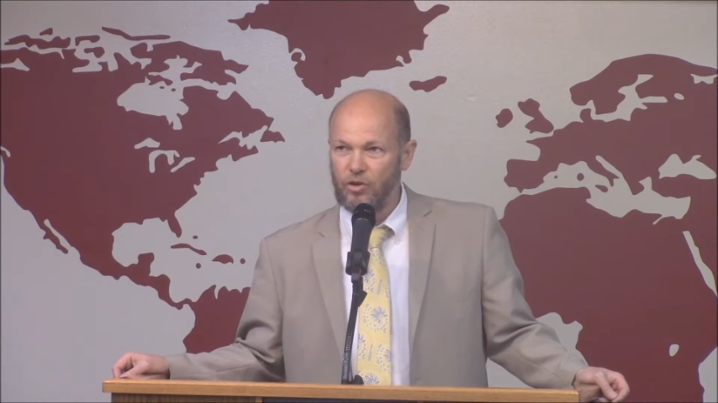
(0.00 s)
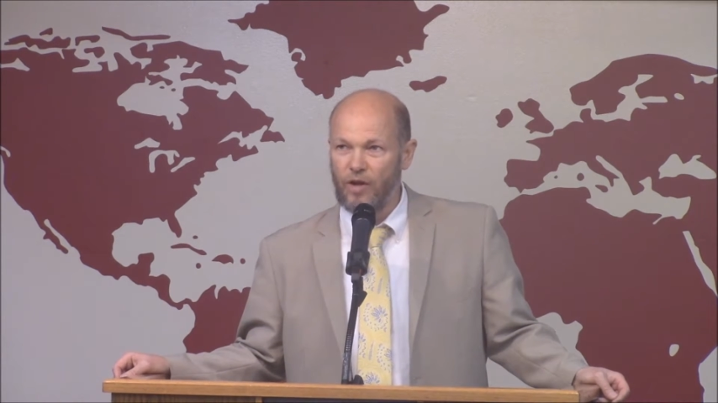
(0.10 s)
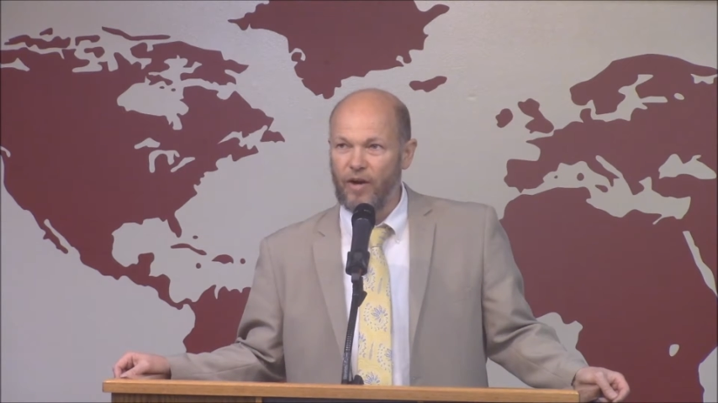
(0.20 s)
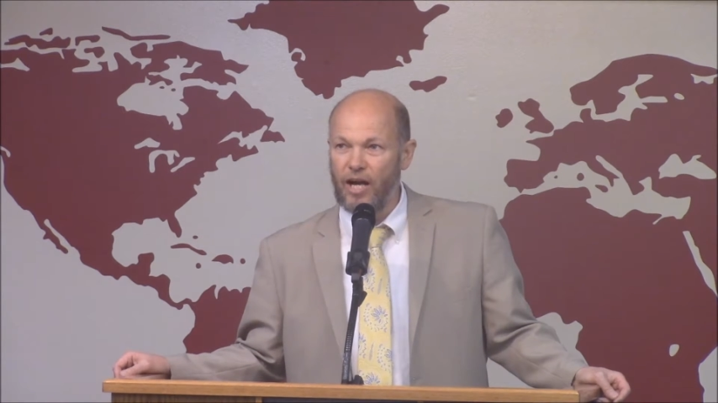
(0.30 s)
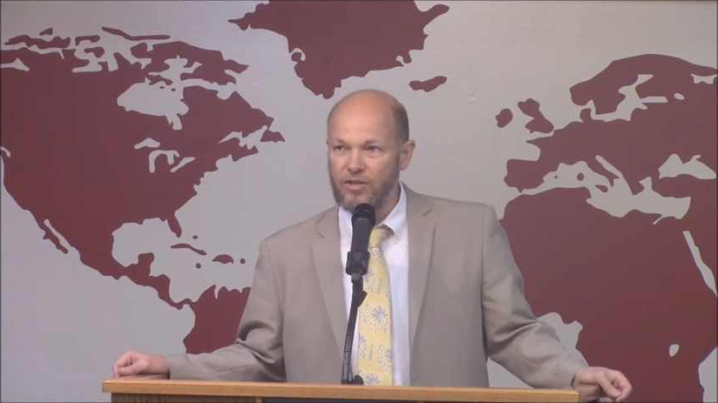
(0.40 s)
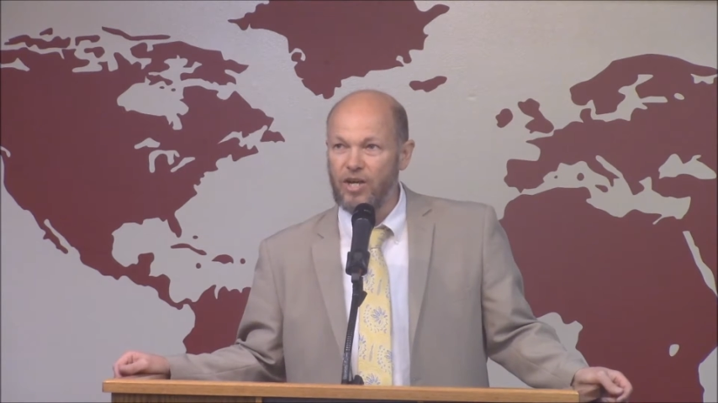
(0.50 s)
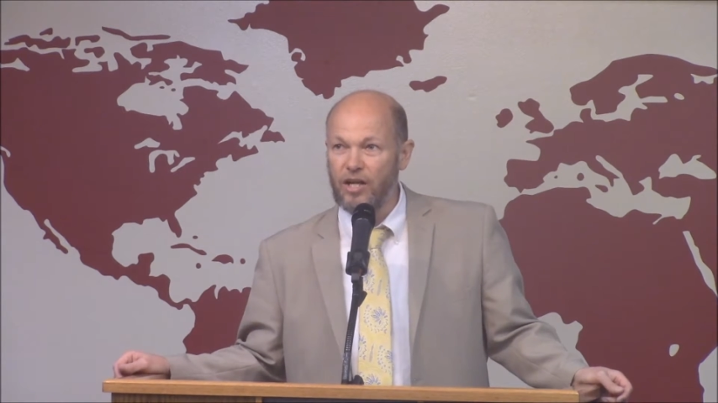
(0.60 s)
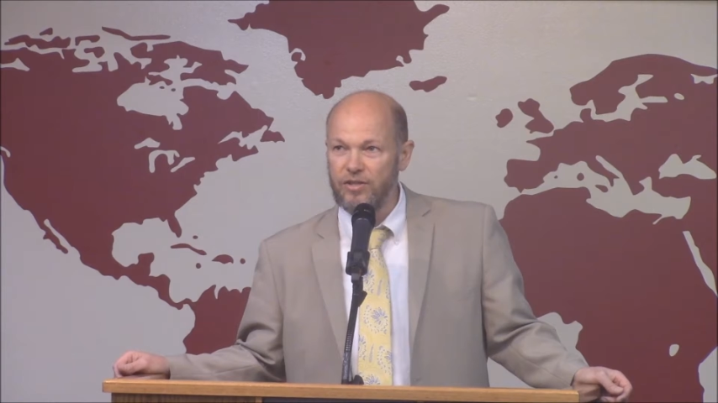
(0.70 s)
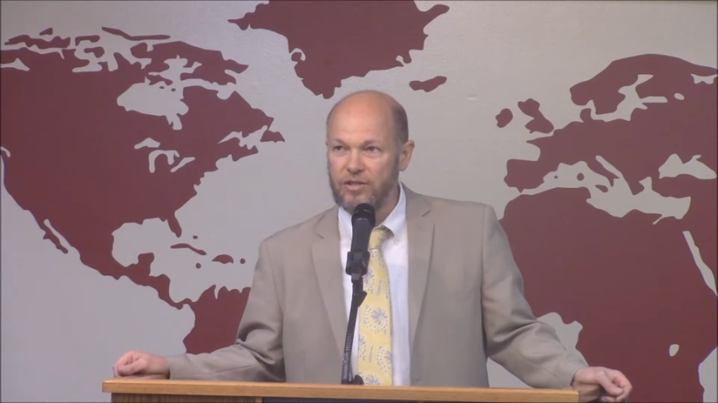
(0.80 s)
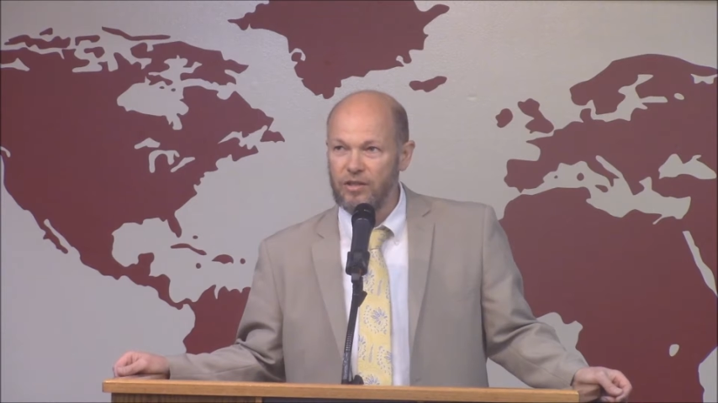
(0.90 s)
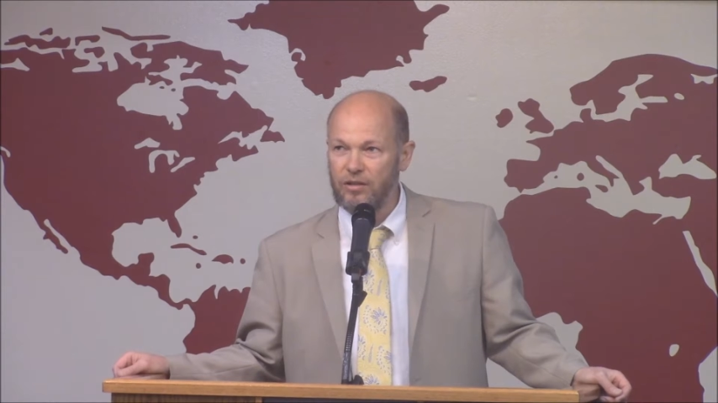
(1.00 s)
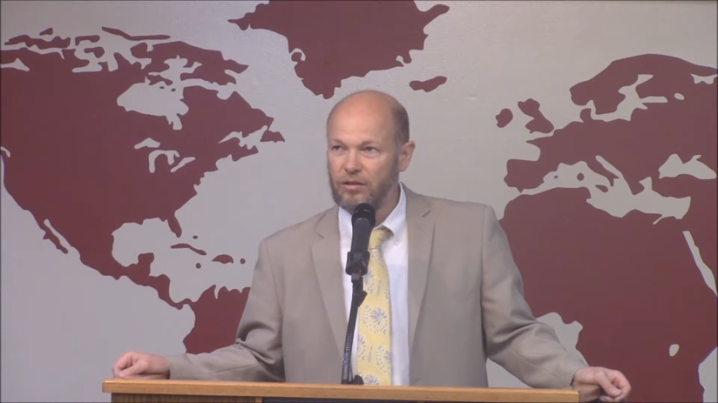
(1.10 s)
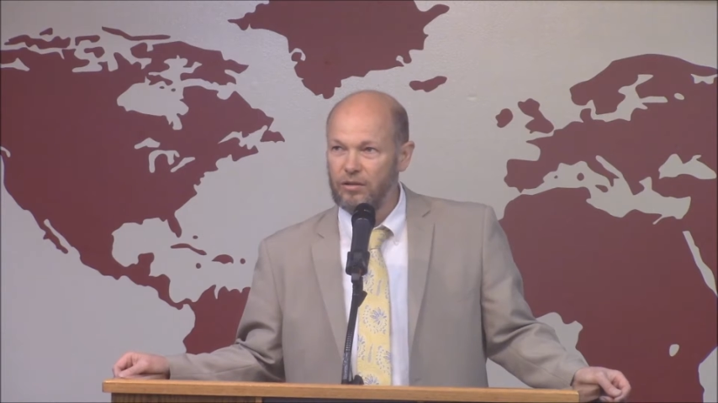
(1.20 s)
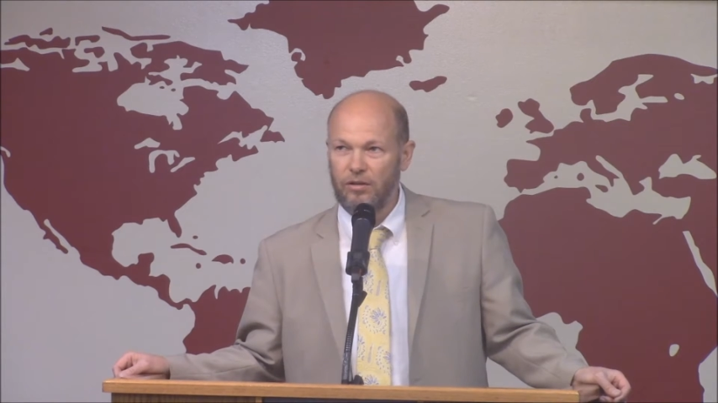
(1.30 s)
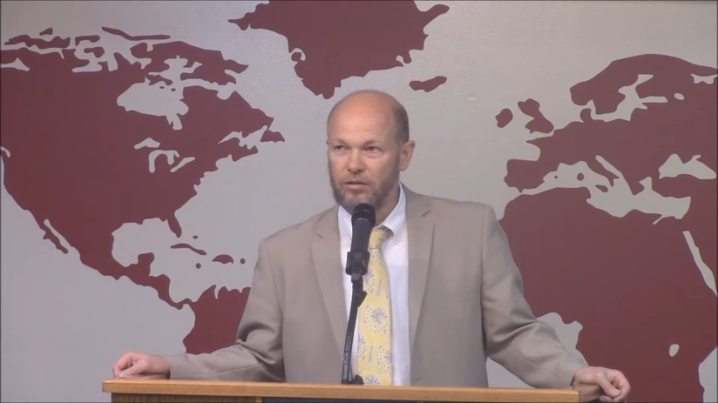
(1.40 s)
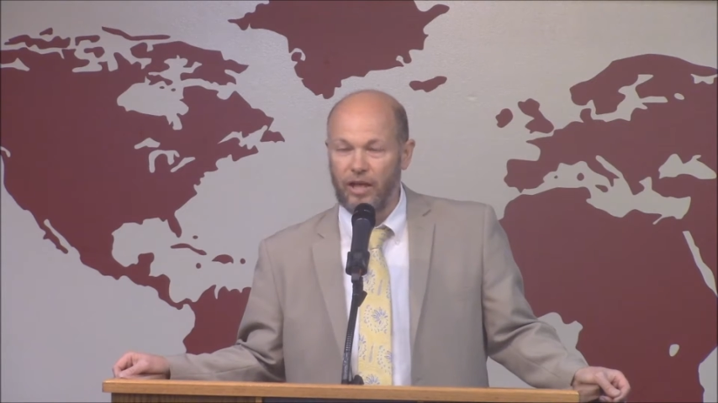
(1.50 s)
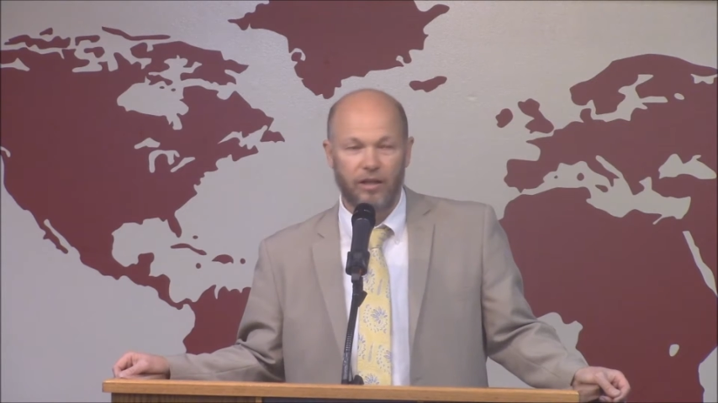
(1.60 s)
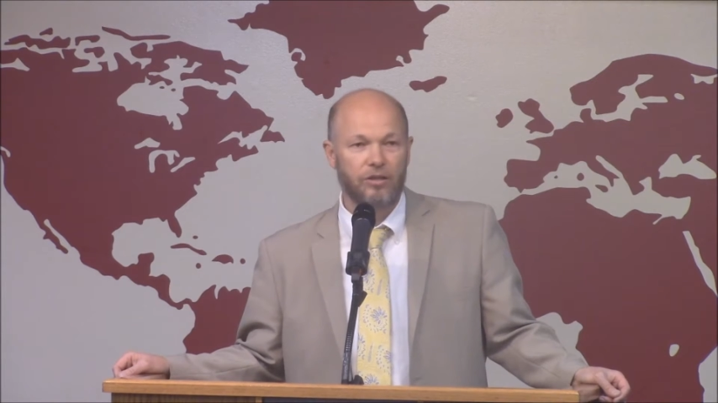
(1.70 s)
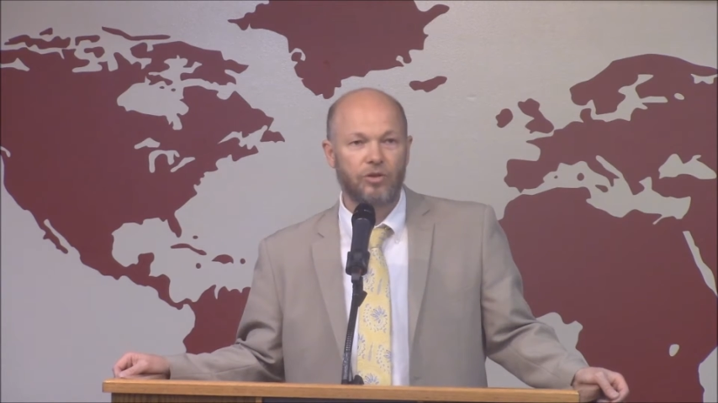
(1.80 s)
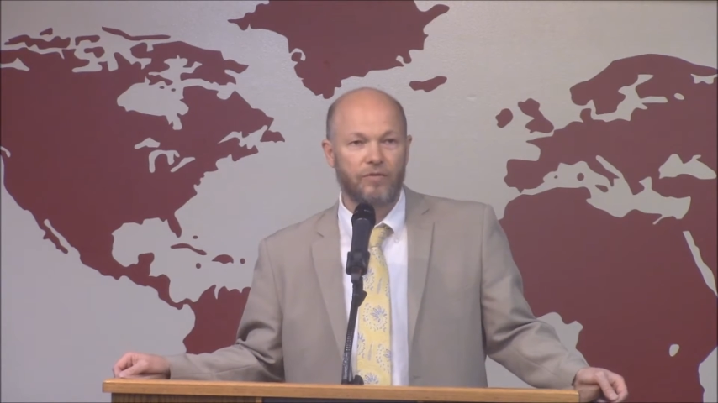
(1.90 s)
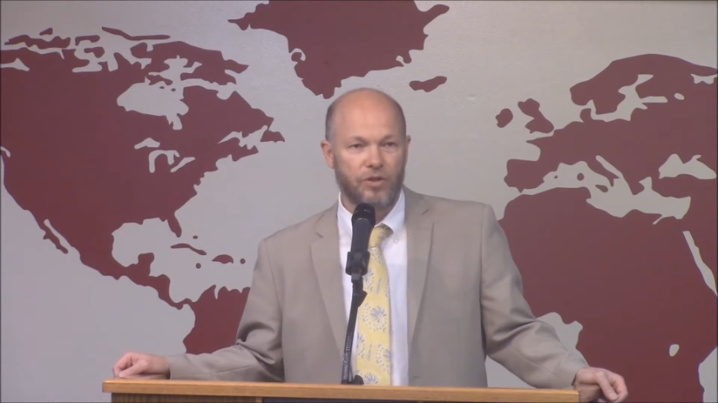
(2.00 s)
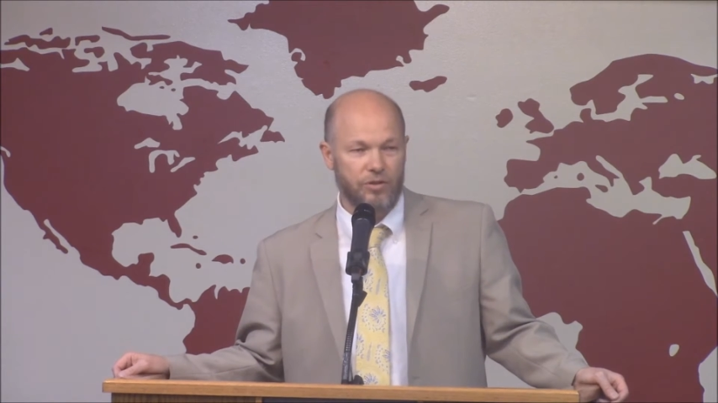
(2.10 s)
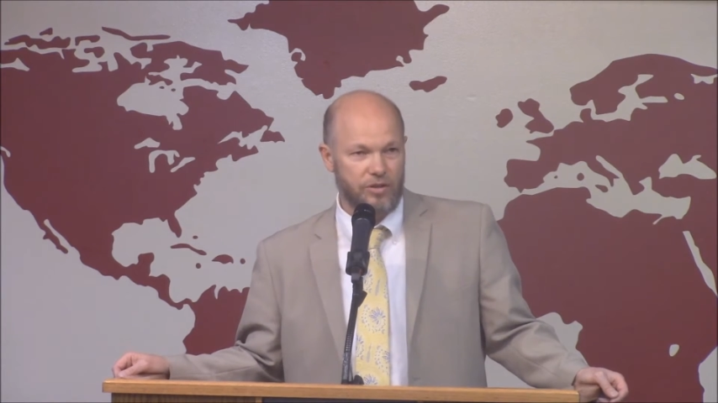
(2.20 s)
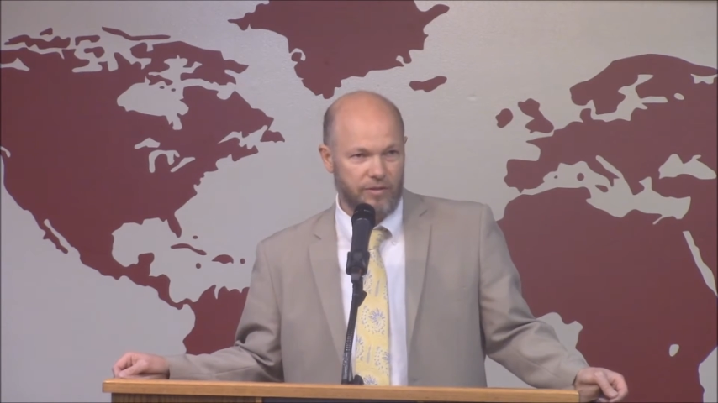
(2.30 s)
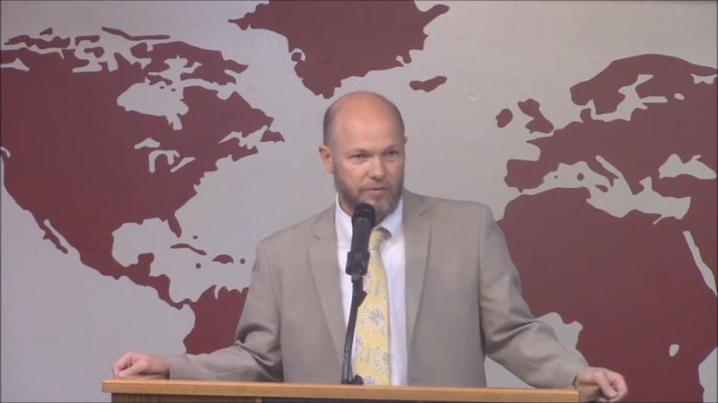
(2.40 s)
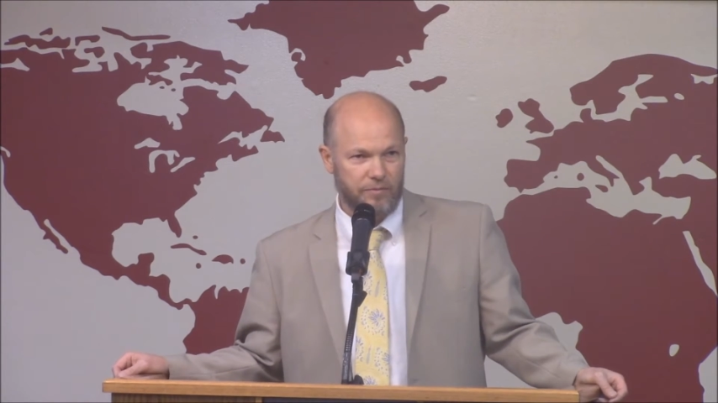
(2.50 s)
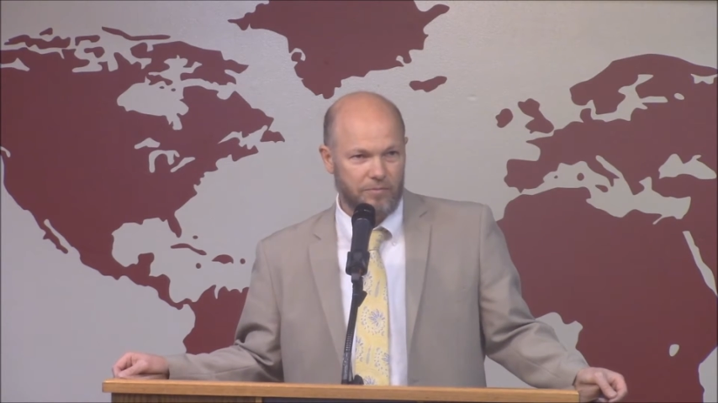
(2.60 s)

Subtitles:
You have eyes? Yes. Okay, drive to church.